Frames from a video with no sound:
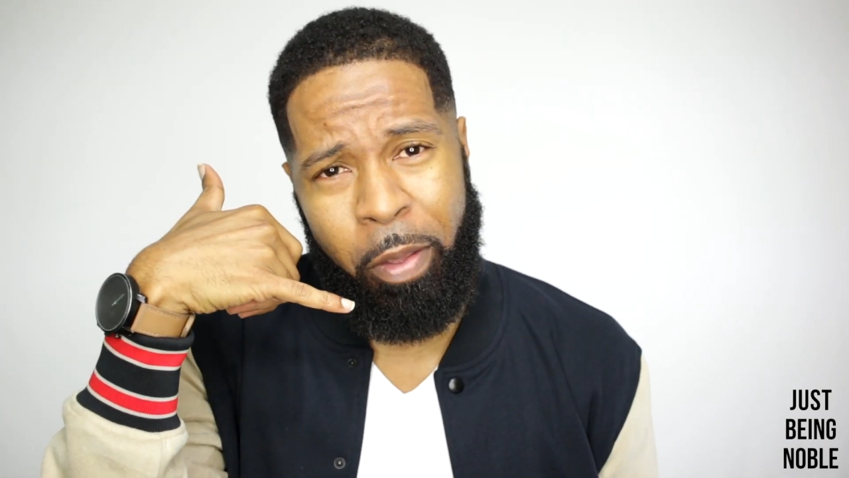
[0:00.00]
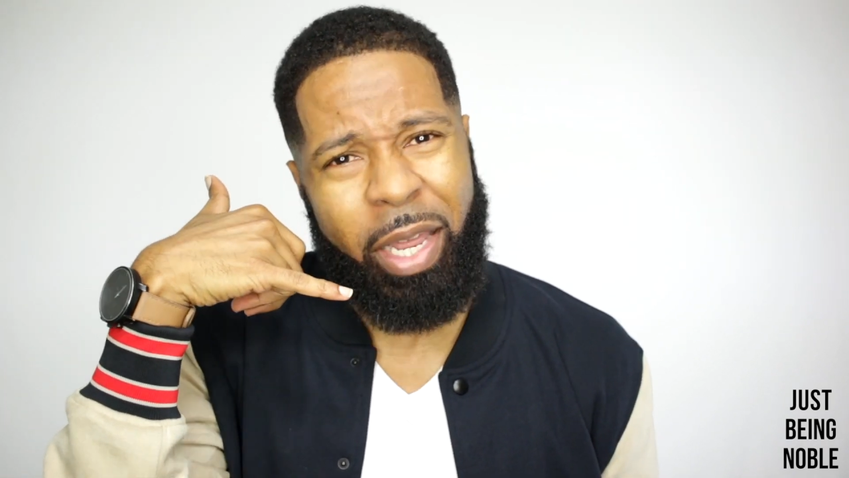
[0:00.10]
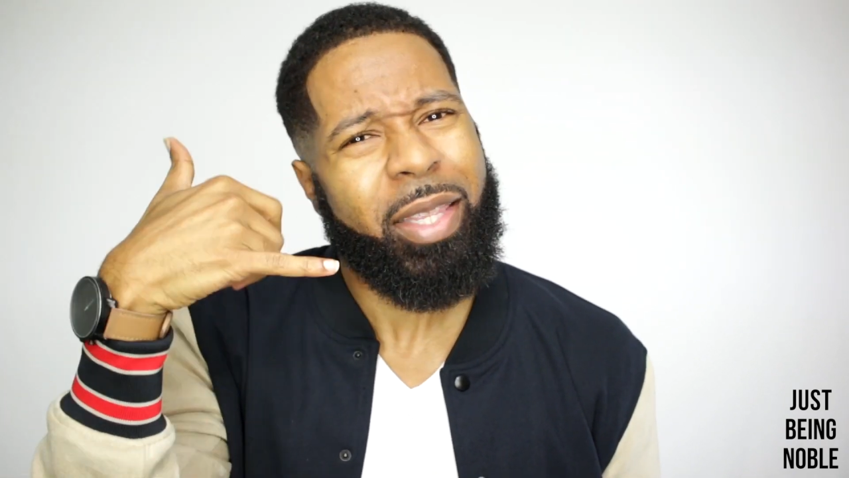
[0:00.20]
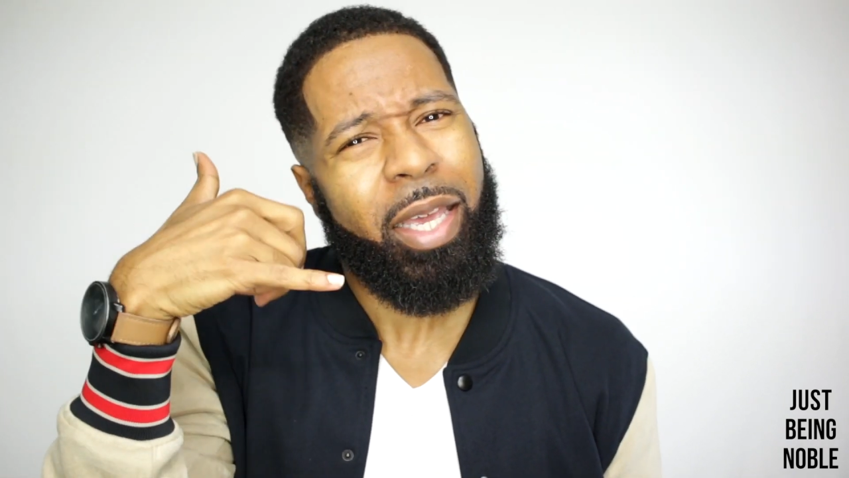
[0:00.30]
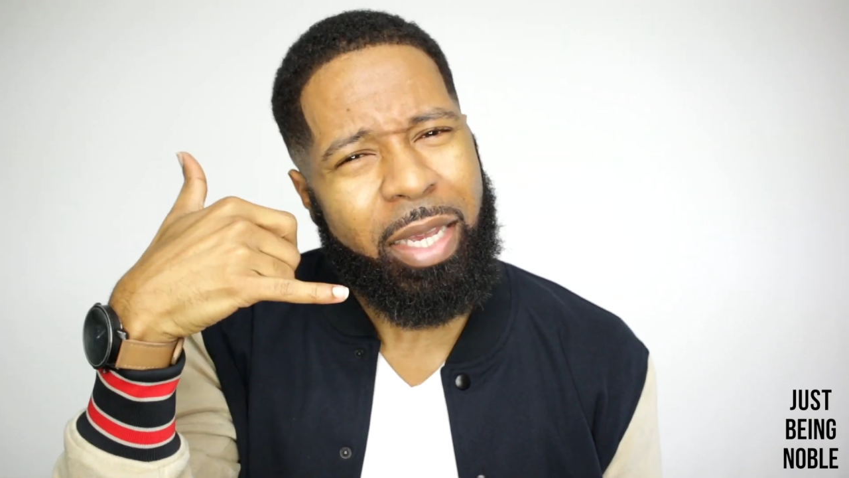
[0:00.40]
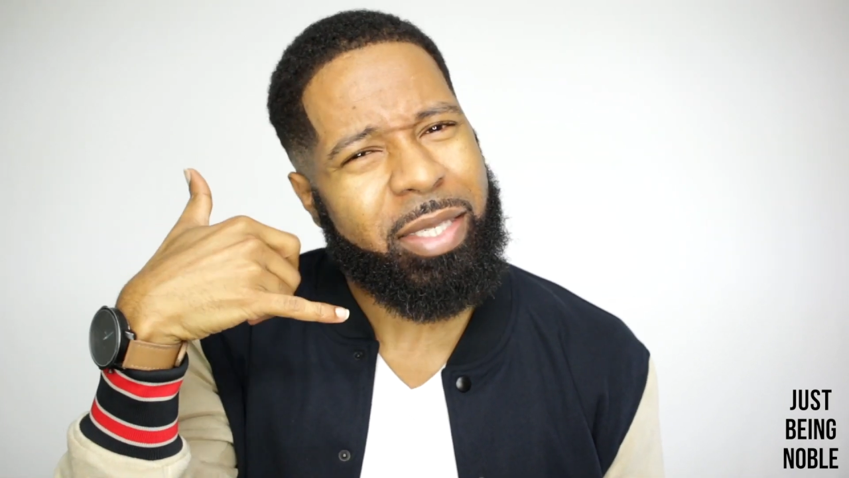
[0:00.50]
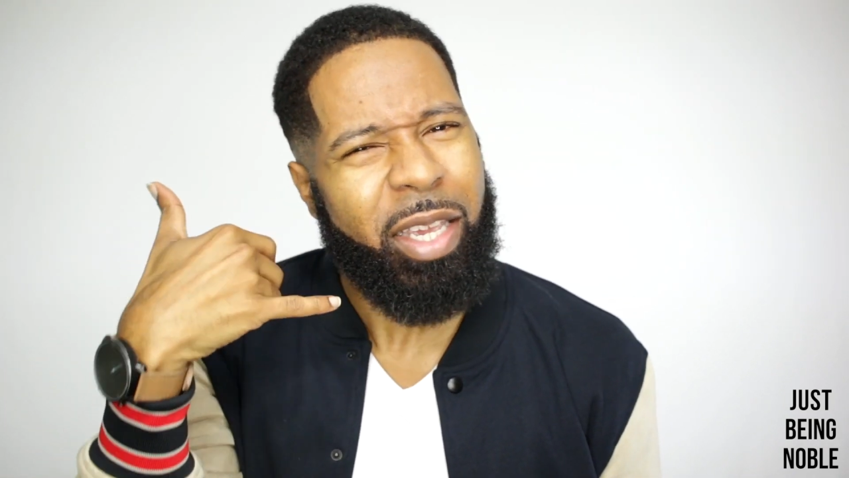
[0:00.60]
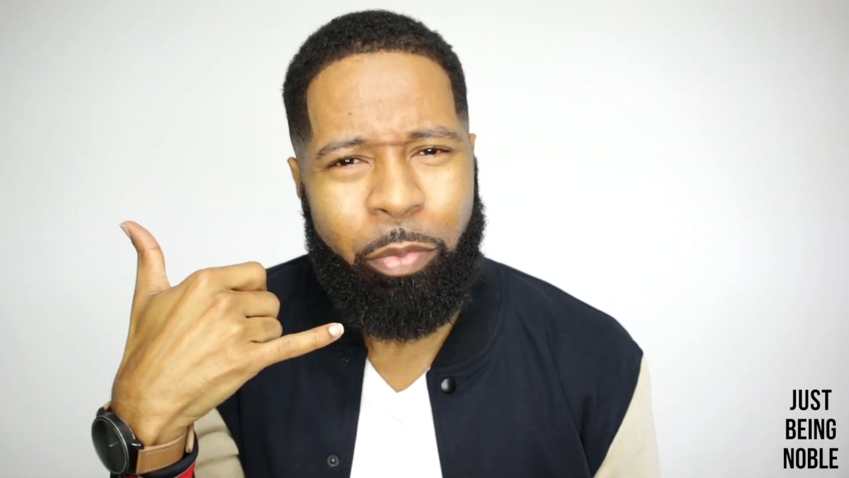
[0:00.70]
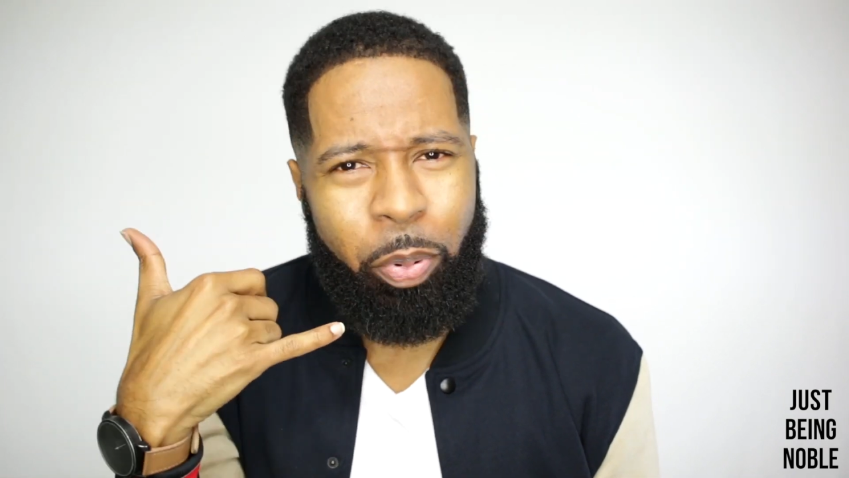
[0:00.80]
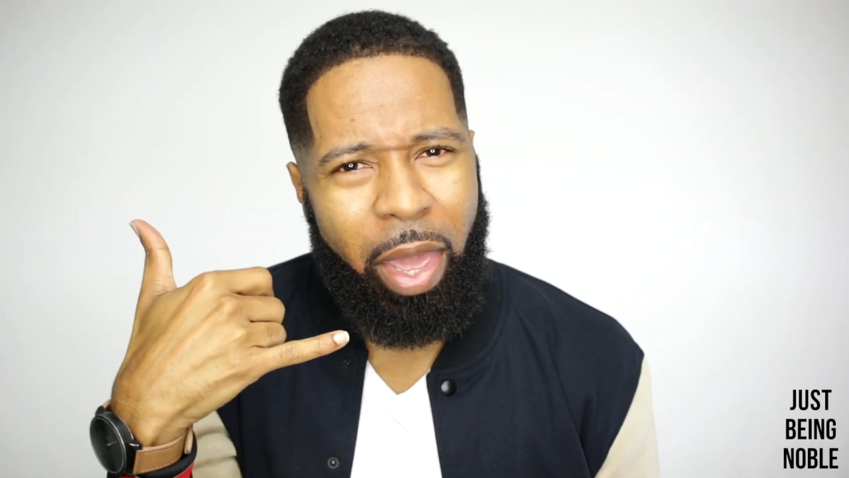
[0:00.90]
Like, and that's
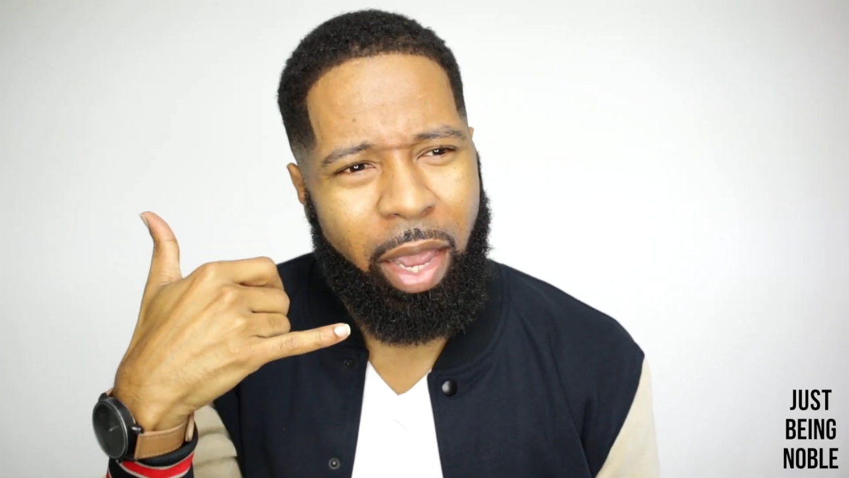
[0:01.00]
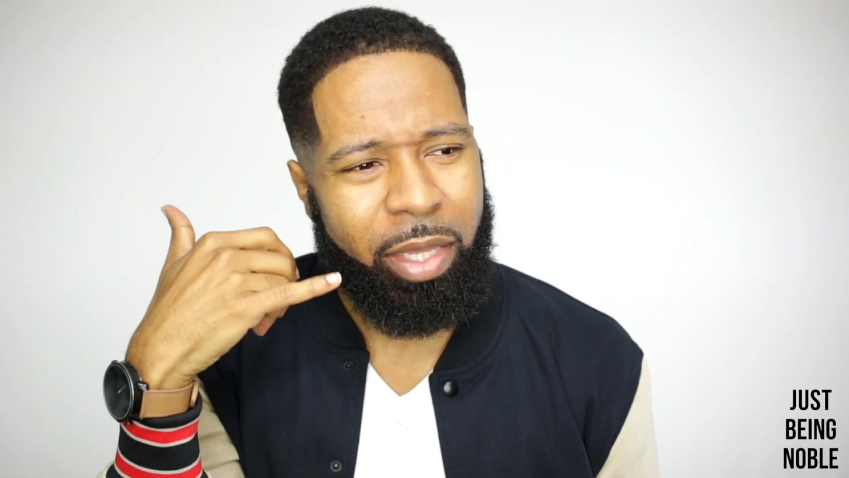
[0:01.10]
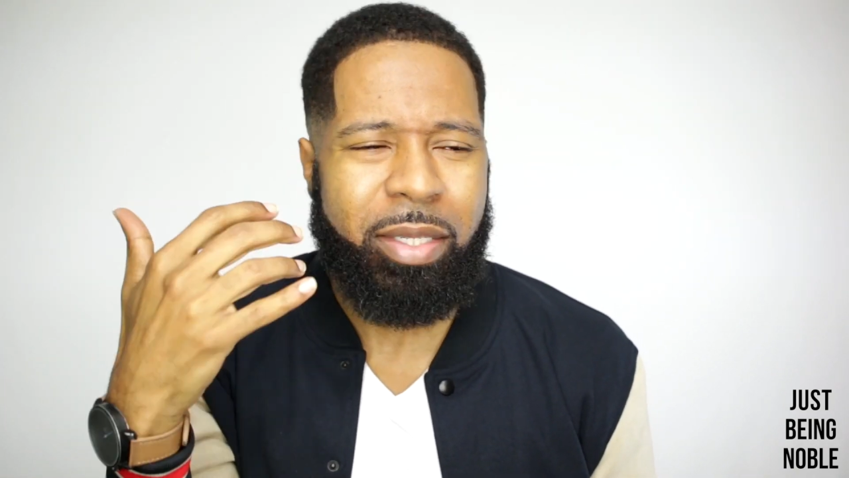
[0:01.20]
impact.